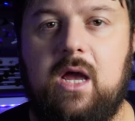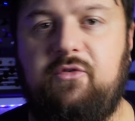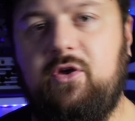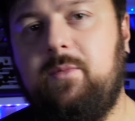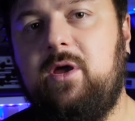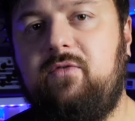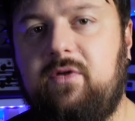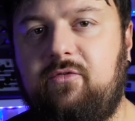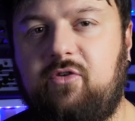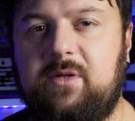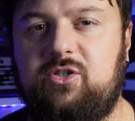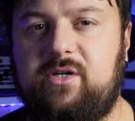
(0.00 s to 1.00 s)
If you're moving
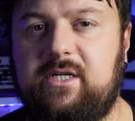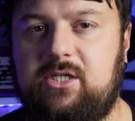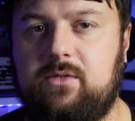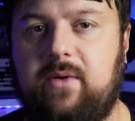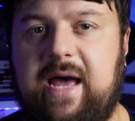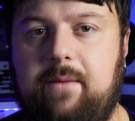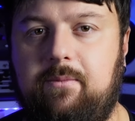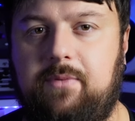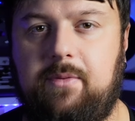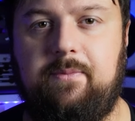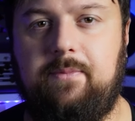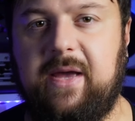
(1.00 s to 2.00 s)
from a traditional
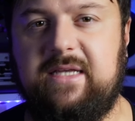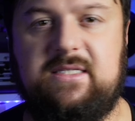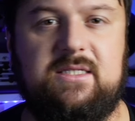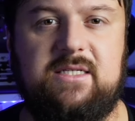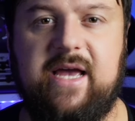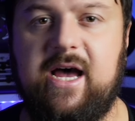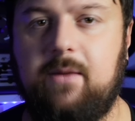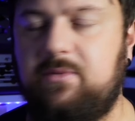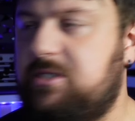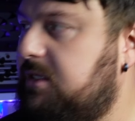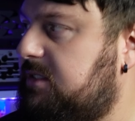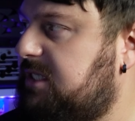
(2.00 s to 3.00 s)
amp-based setup
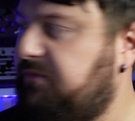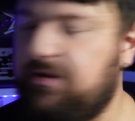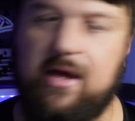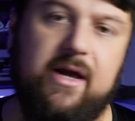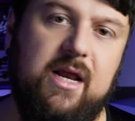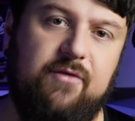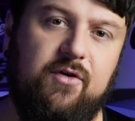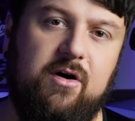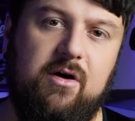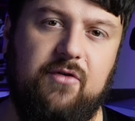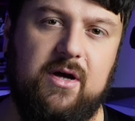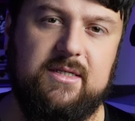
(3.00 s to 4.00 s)
to something like an
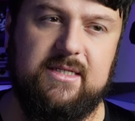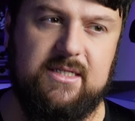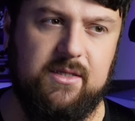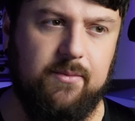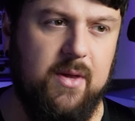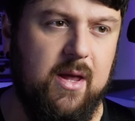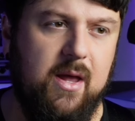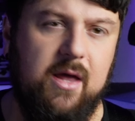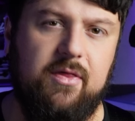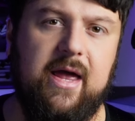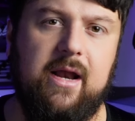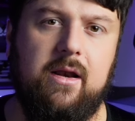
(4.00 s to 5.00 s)
FRFR system,
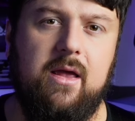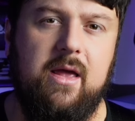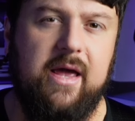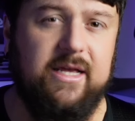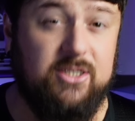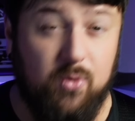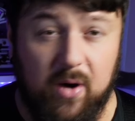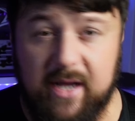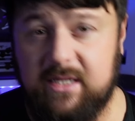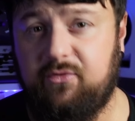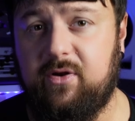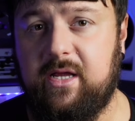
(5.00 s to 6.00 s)
then it's quite a
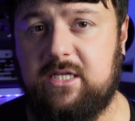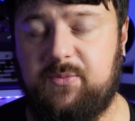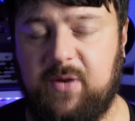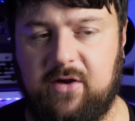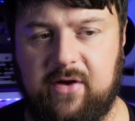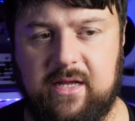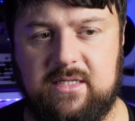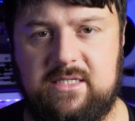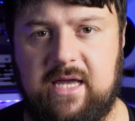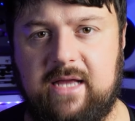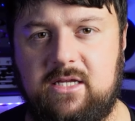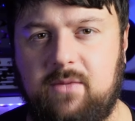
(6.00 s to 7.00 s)
different experience,
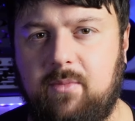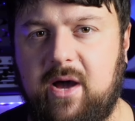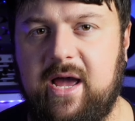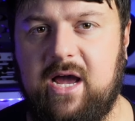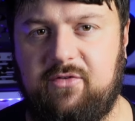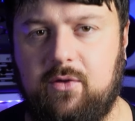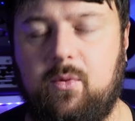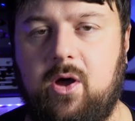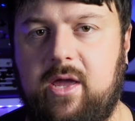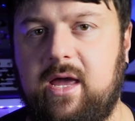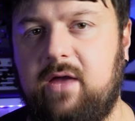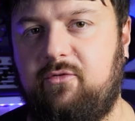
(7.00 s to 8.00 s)
and you might have to
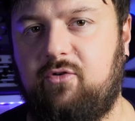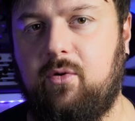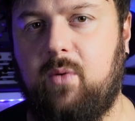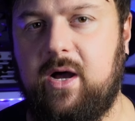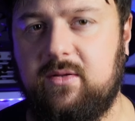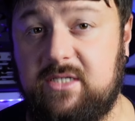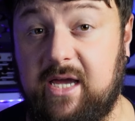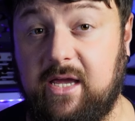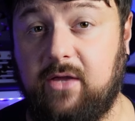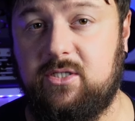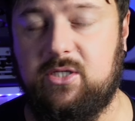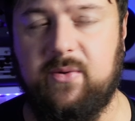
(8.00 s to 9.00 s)
work at it for a while to get
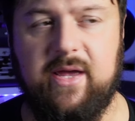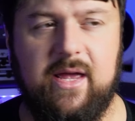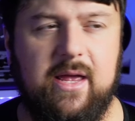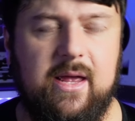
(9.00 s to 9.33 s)
used to it.